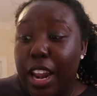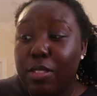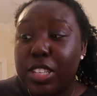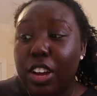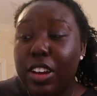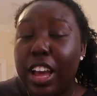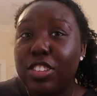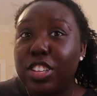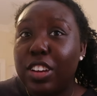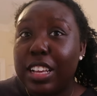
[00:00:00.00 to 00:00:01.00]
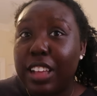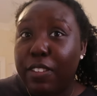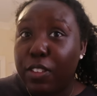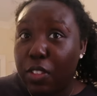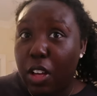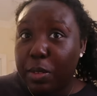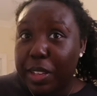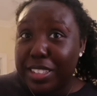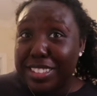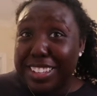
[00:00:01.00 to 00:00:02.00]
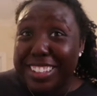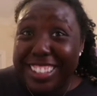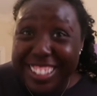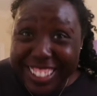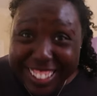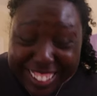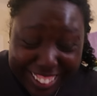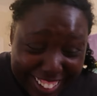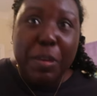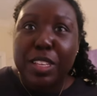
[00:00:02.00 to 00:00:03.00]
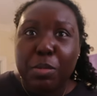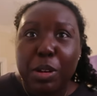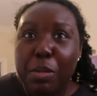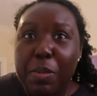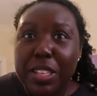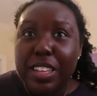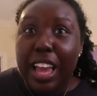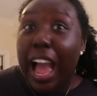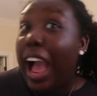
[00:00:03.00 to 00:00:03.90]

And I was like, okay, I'll see you guys after Vlogmas. Because I'm going to be busy.